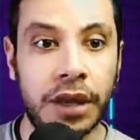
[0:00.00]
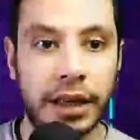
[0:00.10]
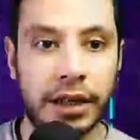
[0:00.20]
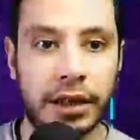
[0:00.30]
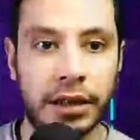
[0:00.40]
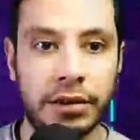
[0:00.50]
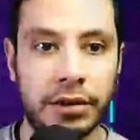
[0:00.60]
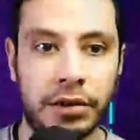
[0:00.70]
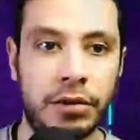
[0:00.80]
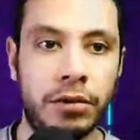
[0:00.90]
Here
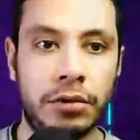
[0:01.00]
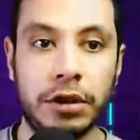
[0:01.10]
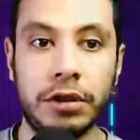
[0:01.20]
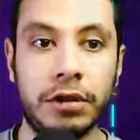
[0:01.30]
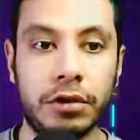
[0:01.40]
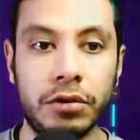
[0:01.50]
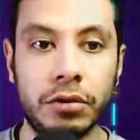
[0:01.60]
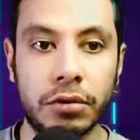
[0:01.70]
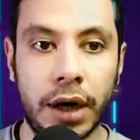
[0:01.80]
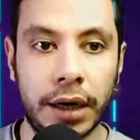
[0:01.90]
you need to
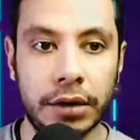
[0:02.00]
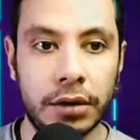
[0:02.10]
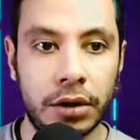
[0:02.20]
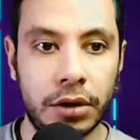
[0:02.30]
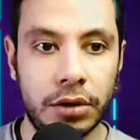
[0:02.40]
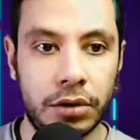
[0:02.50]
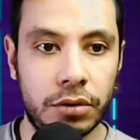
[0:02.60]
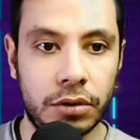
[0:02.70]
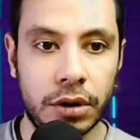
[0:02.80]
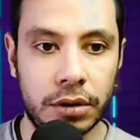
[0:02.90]
write
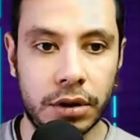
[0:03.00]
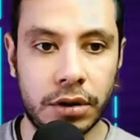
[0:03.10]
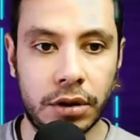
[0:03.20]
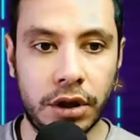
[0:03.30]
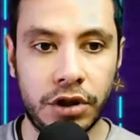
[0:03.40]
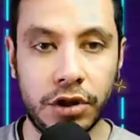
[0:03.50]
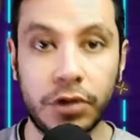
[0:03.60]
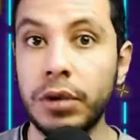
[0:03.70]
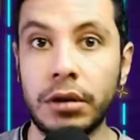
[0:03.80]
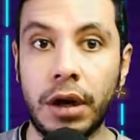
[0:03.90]
your destination.
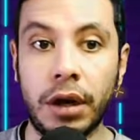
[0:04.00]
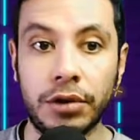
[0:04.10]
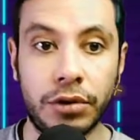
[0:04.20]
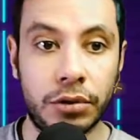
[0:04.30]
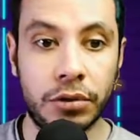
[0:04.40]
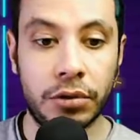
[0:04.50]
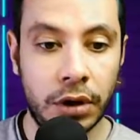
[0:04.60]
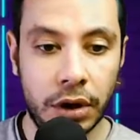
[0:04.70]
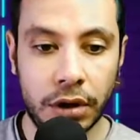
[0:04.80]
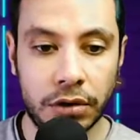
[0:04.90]
Where are you
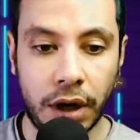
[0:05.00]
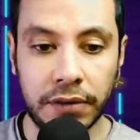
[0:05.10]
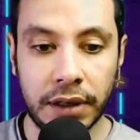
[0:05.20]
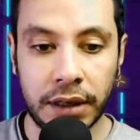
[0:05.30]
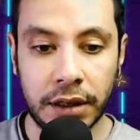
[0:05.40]
traveling?